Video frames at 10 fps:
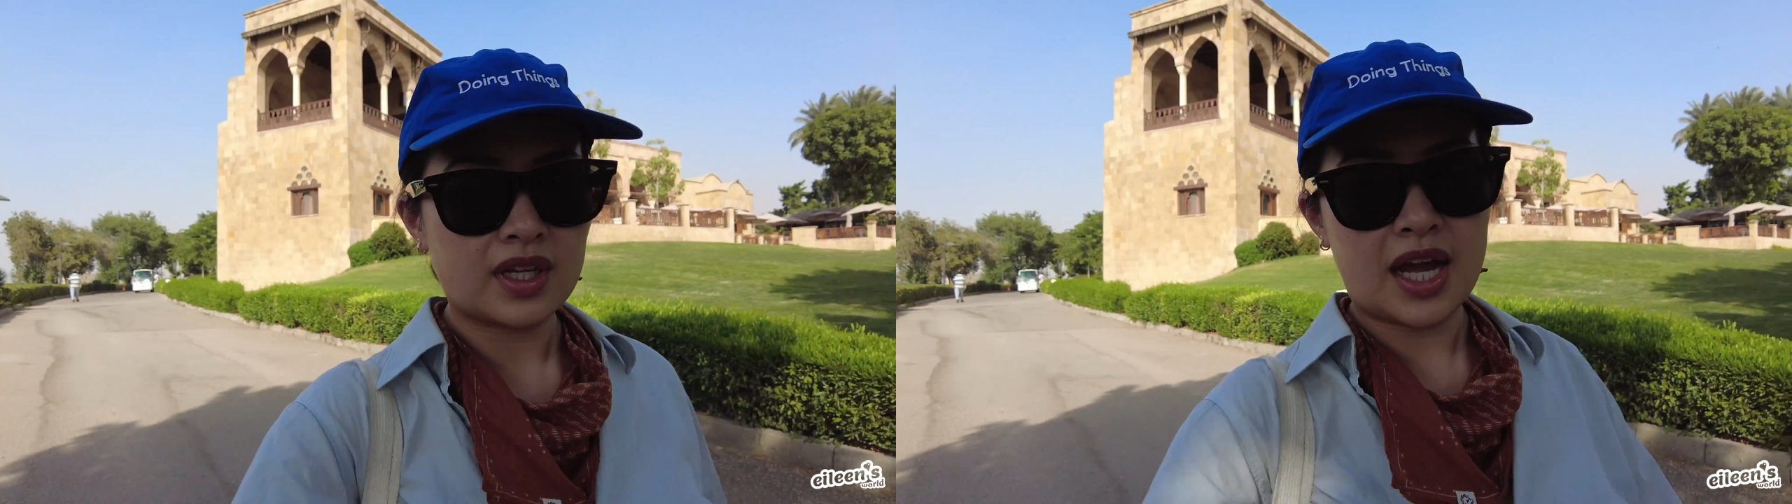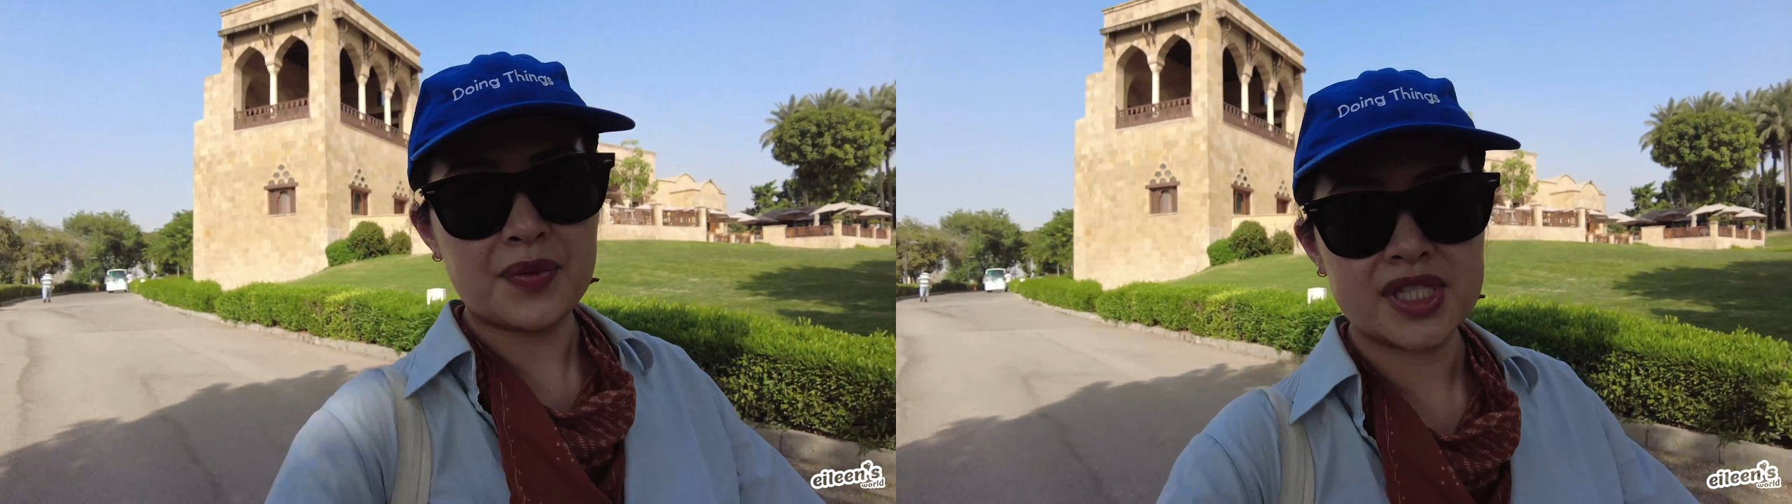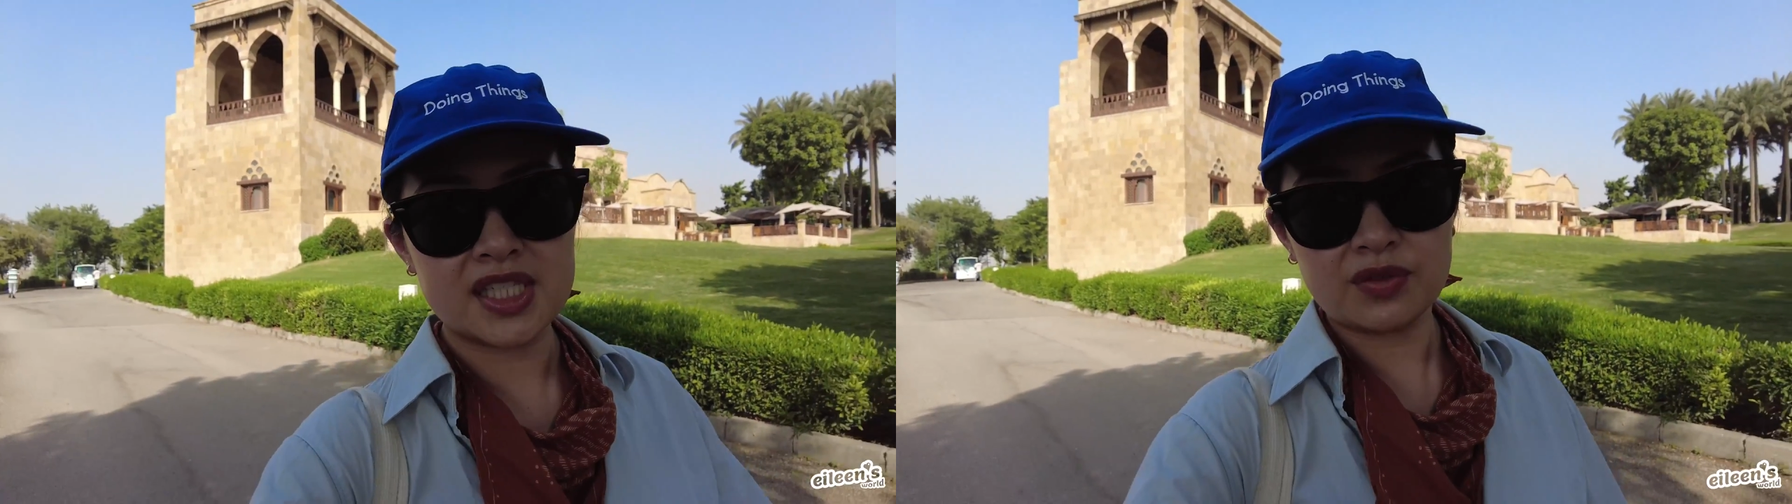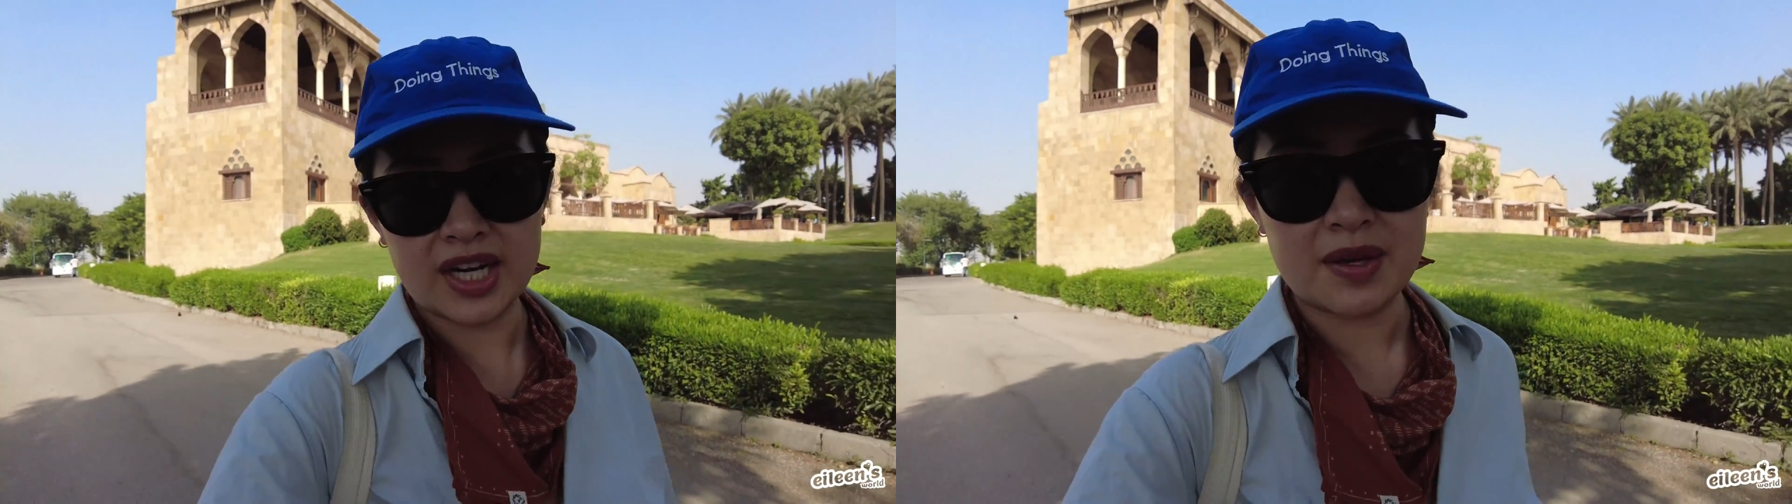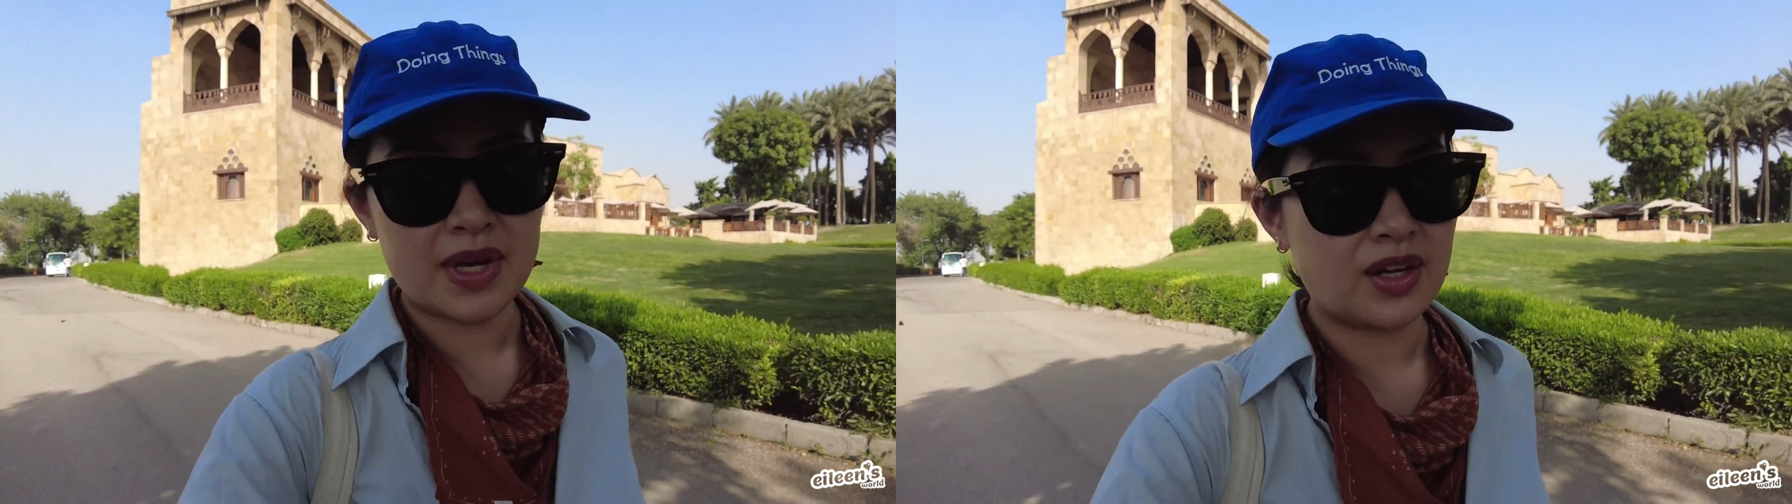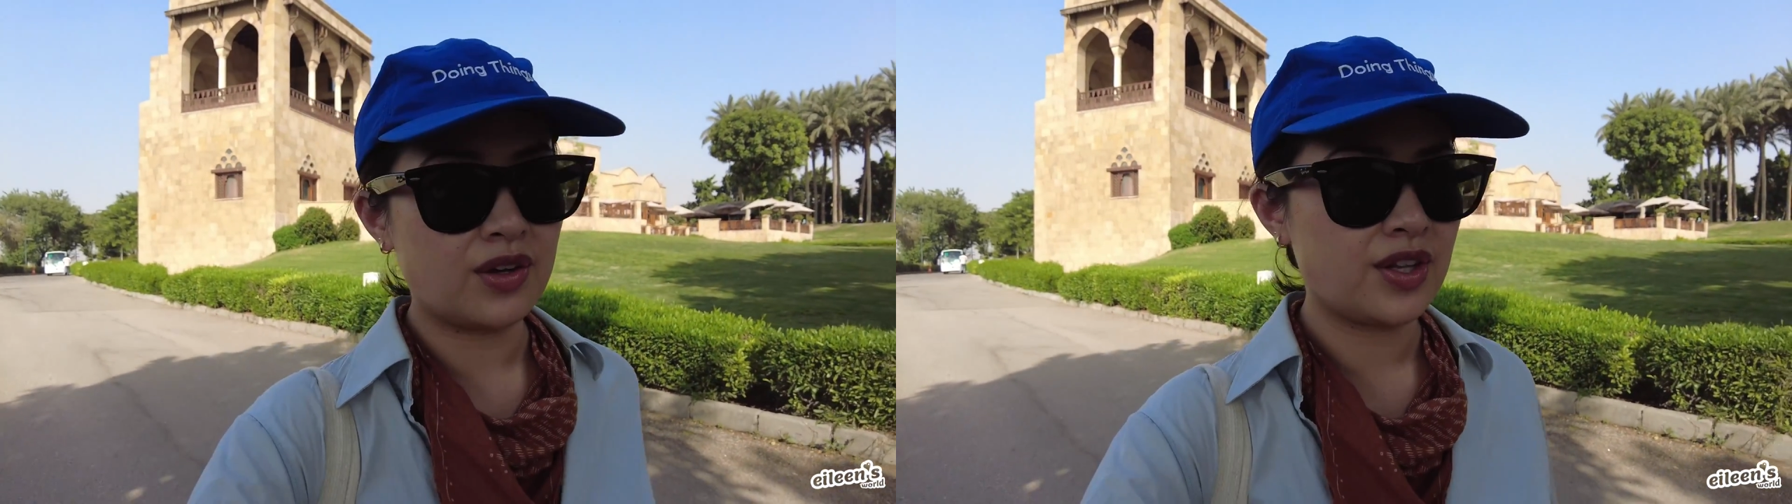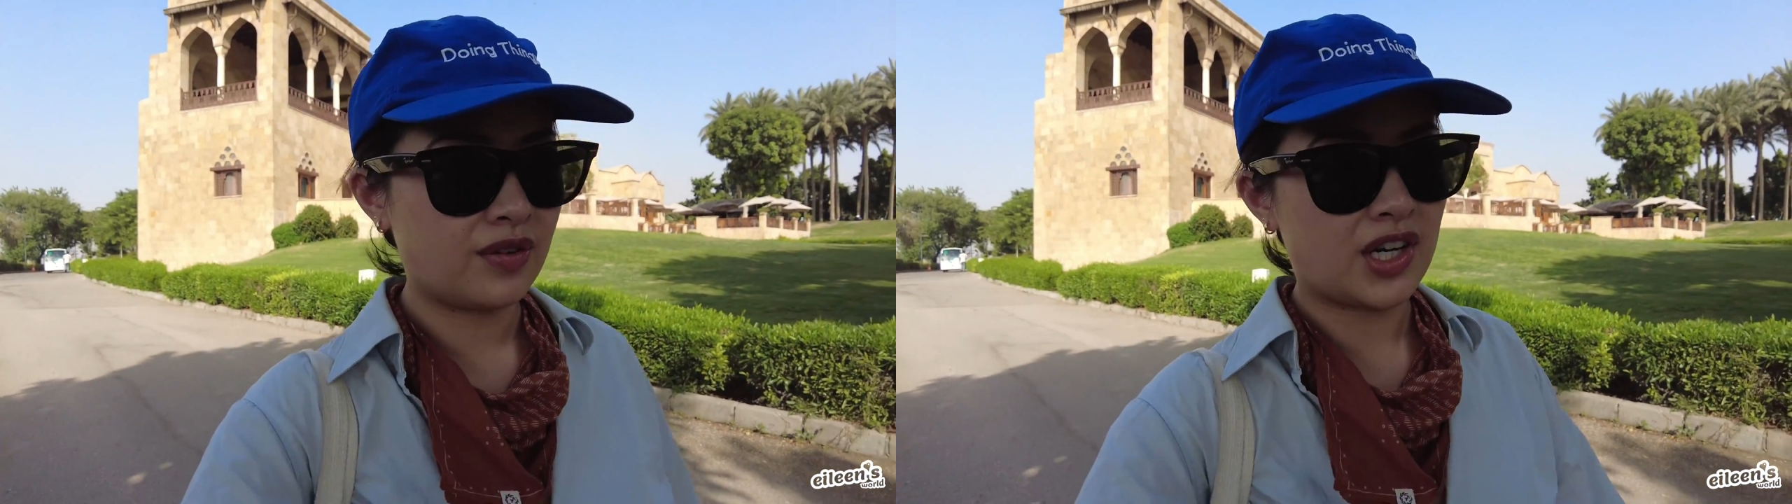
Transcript: I would still recommend going to the